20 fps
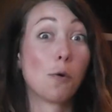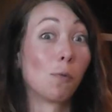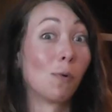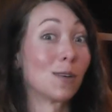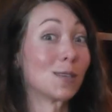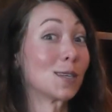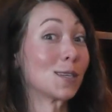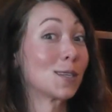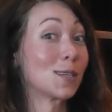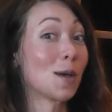
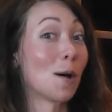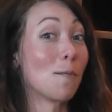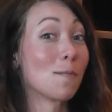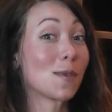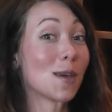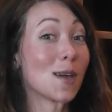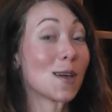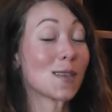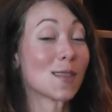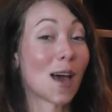Was it
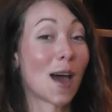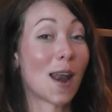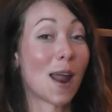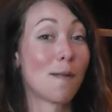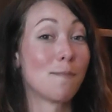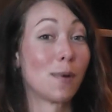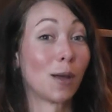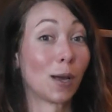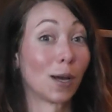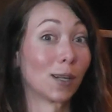something that
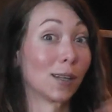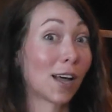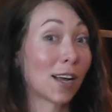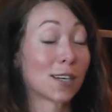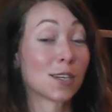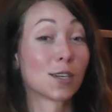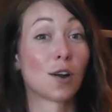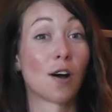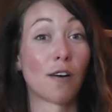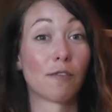had been
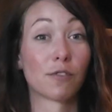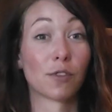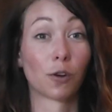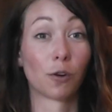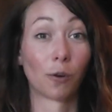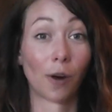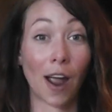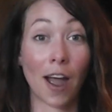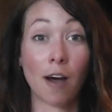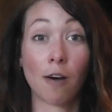collected off the
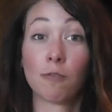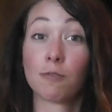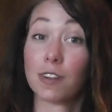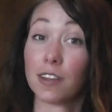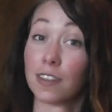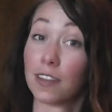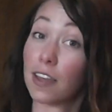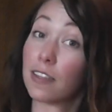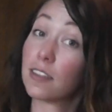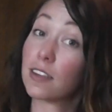ground
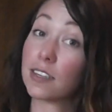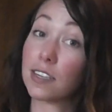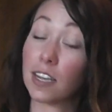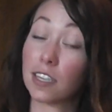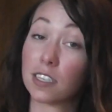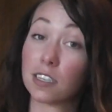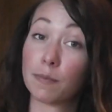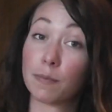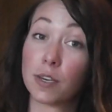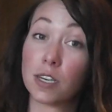and then the
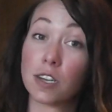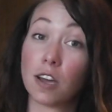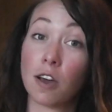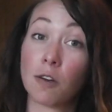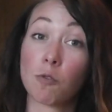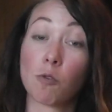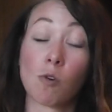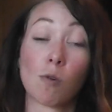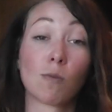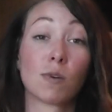test had been
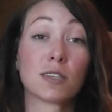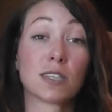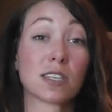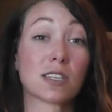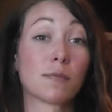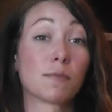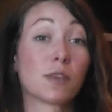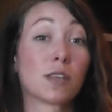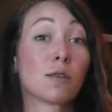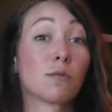done, or was it
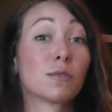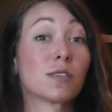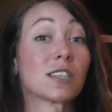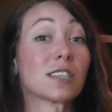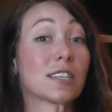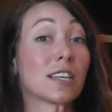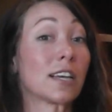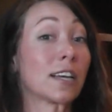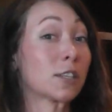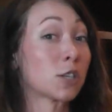something that
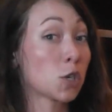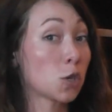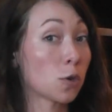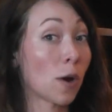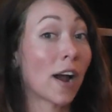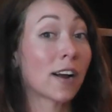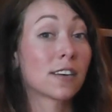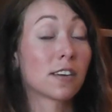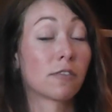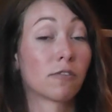was
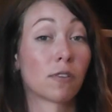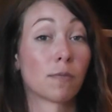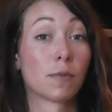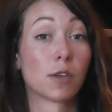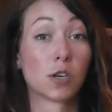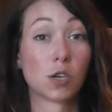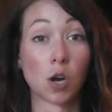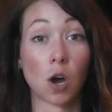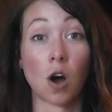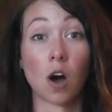extracted from
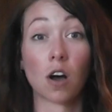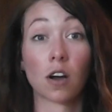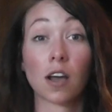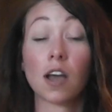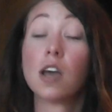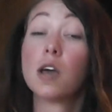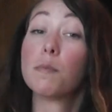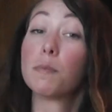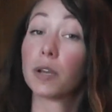the dog?